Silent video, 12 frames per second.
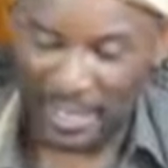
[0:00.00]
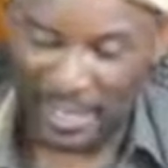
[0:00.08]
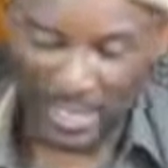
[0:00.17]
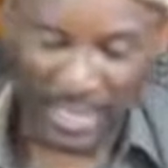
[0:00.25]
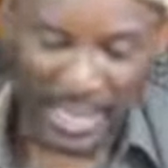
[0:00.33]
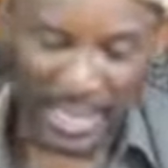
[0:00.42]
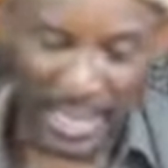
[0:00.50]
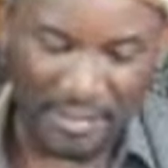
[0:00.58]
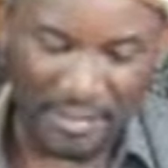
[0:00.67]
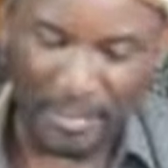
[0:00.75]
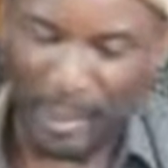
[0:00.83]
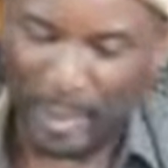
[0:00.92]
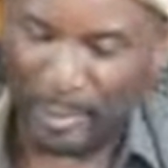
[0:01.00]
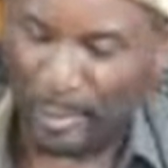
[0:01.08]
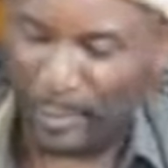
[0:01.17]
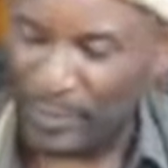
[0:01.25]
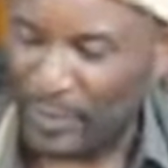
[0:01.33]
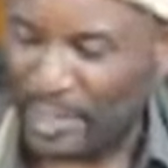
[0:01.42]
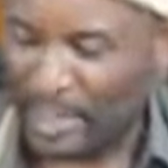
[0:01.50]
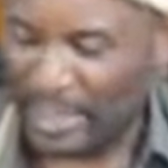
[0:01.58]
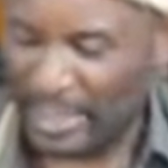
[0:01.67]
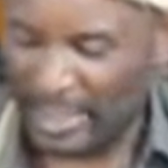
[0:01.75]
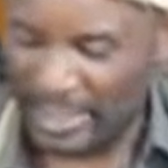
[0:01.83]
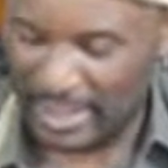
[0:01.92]
that NIV Bible,
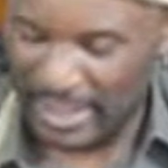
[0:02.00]
it